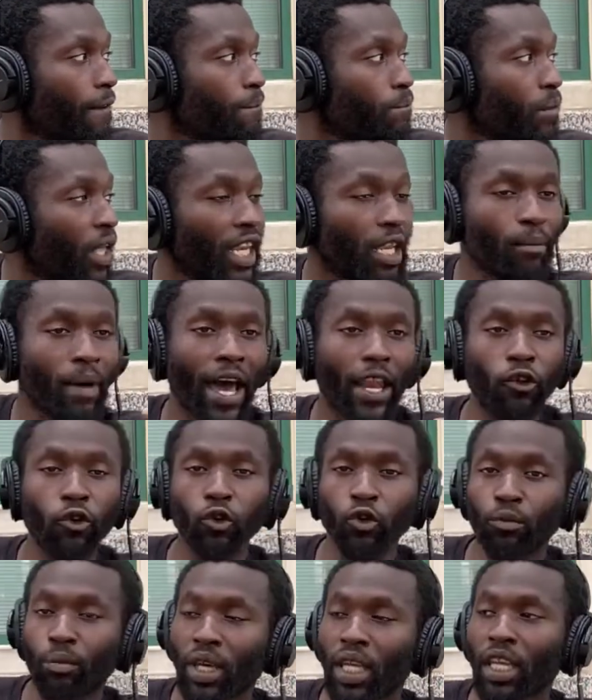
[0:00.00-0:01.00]
anybody
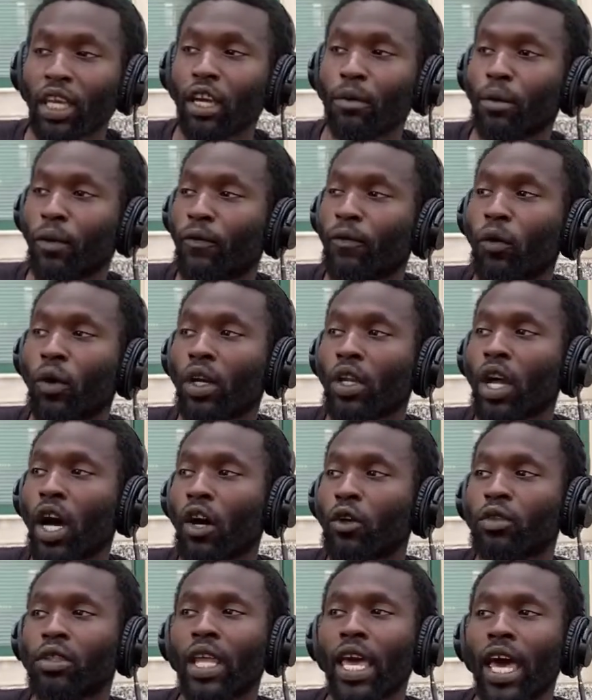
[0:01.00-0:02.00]
who's been here before
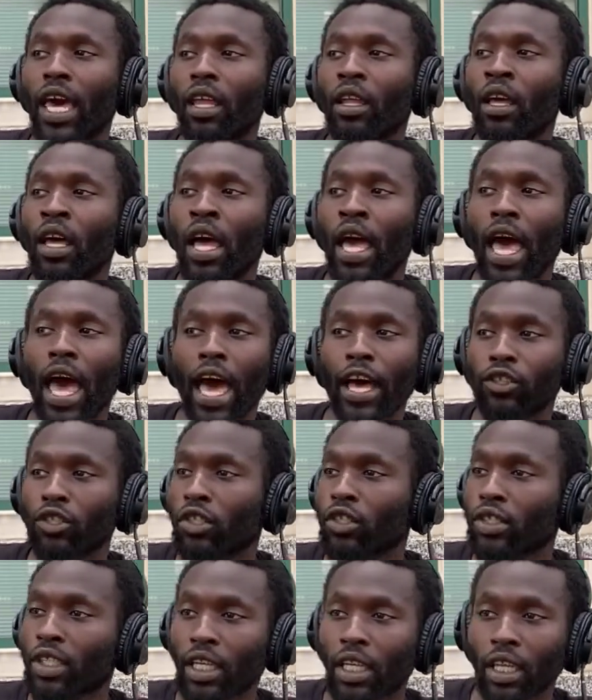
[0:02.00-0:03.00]
knows that as
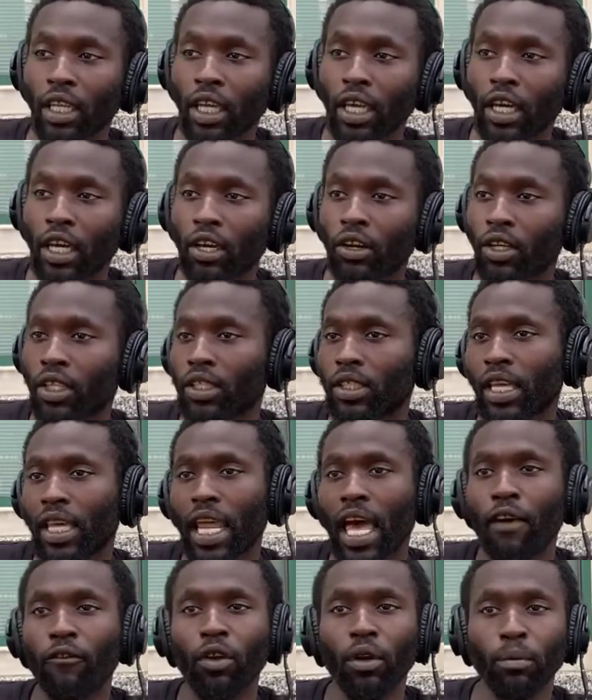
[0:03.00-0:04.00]
you're sitting here, it's
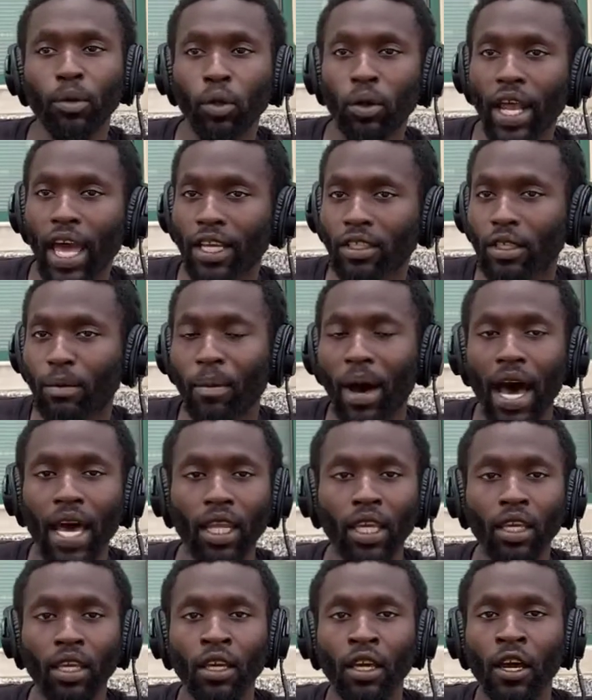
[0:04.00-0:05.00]
inevitable that
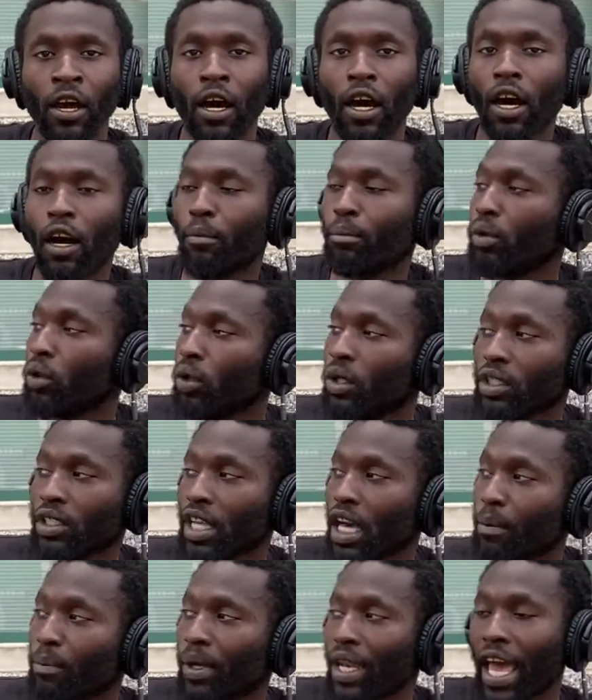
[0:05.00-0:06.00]
somebody pulls
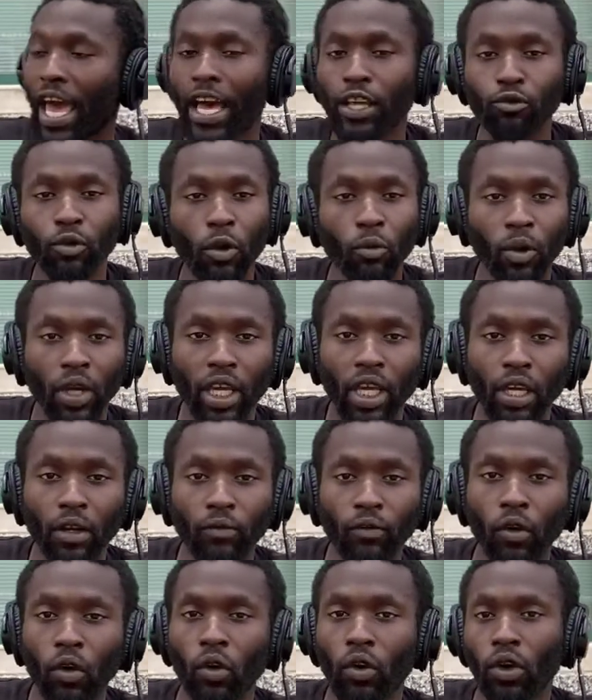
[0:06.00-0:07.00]
up and asks what we're here
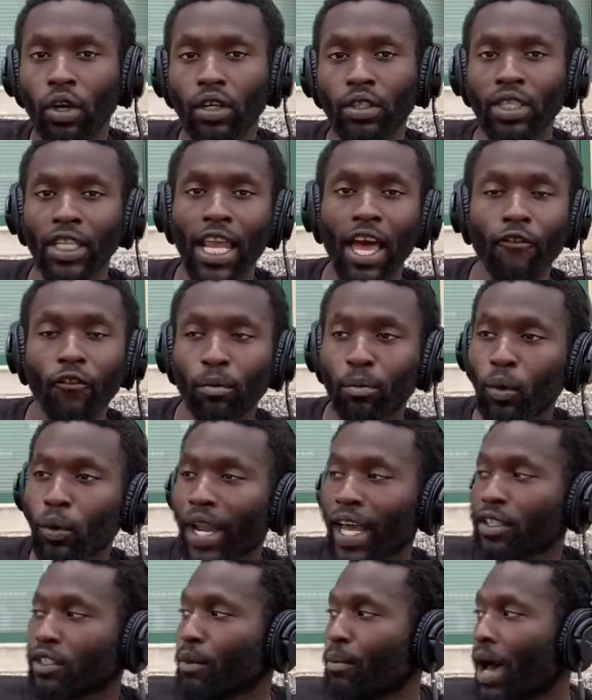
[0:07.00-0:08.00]
for. It's inevitable
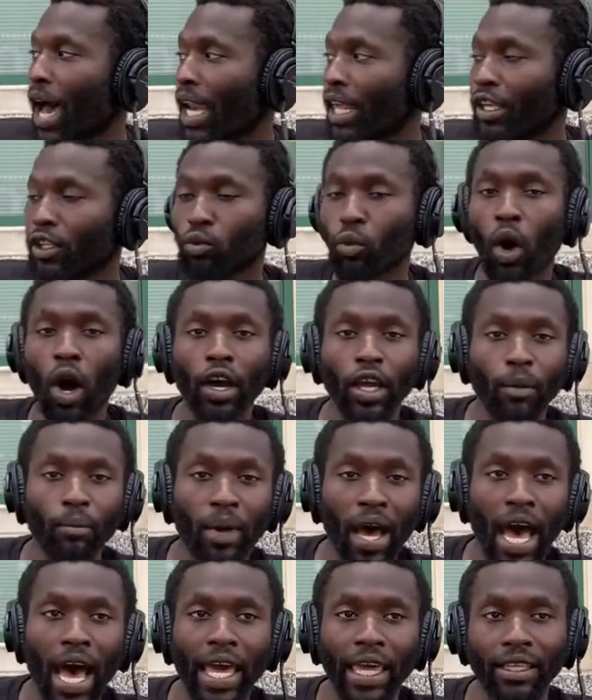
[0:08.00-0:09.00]
that somebody is walking
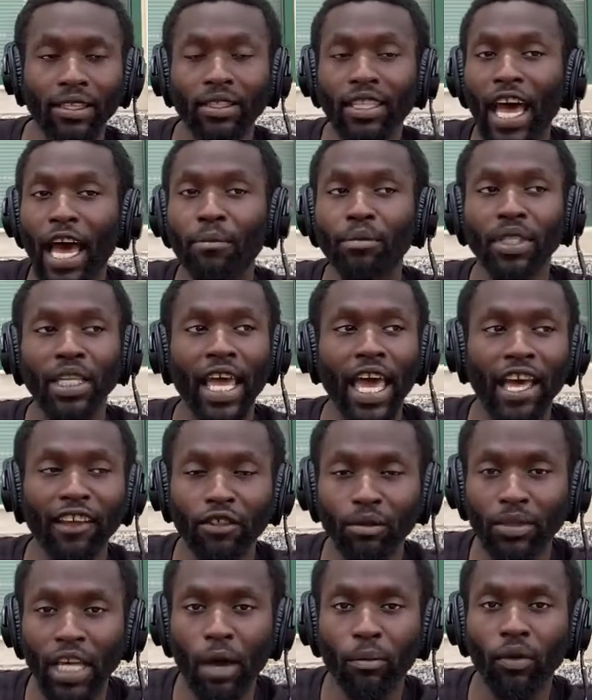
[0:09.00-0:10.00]
by and stops and has
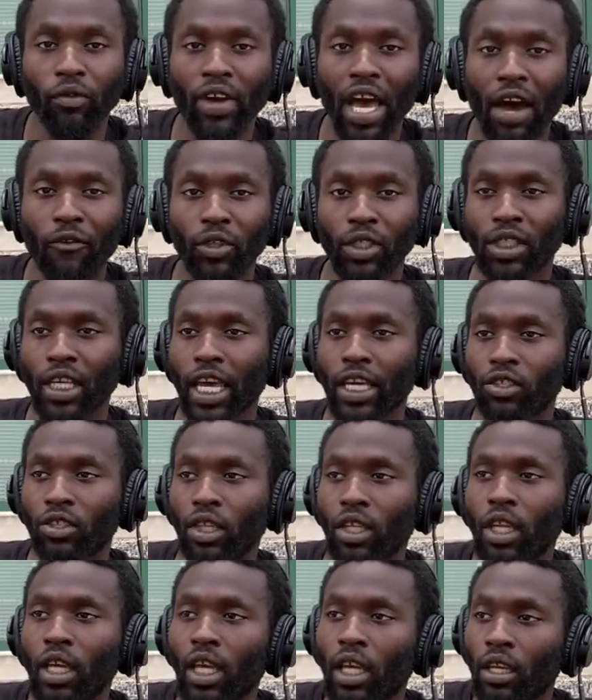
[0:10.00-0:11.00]
some type of
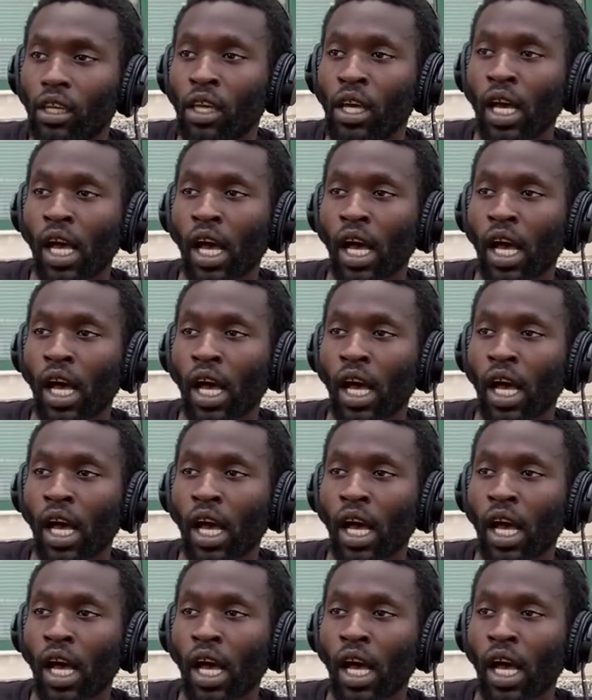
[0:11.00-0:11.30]
conversation and